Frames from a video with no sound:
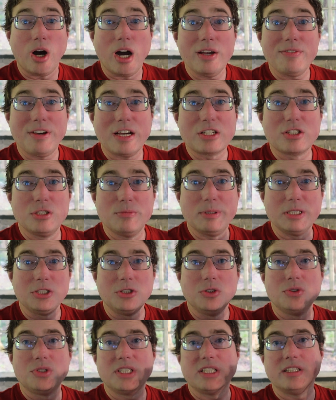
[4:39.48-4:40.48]
I've actually been
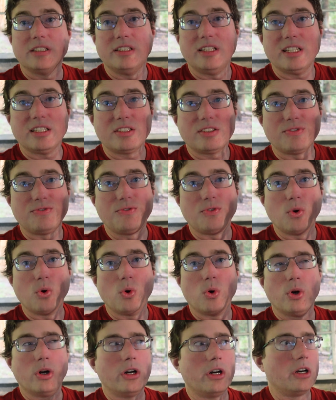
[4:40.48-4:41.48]
using this
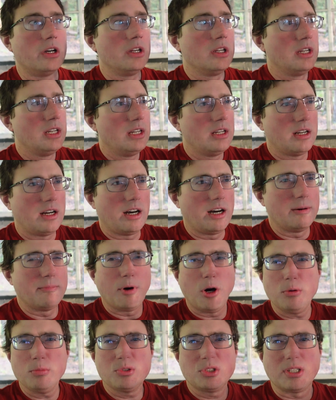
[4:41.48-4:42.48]
for
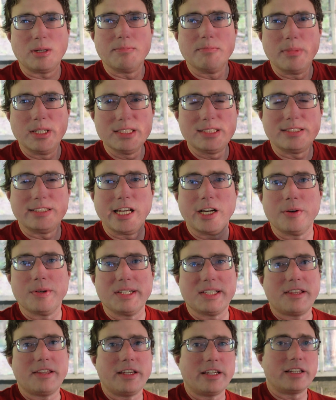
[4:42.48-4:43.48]
almost a month now,
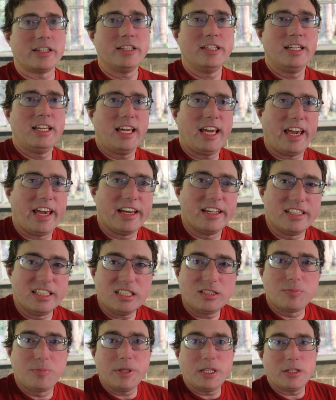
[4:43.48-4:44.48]
I think, and
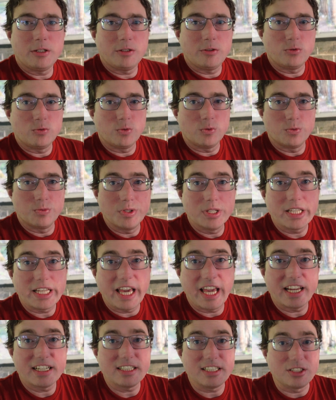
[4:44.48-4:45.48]
it's been a really
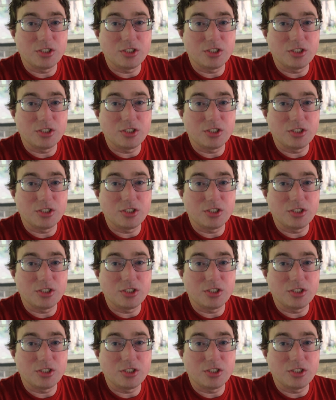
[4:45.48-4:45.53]
handy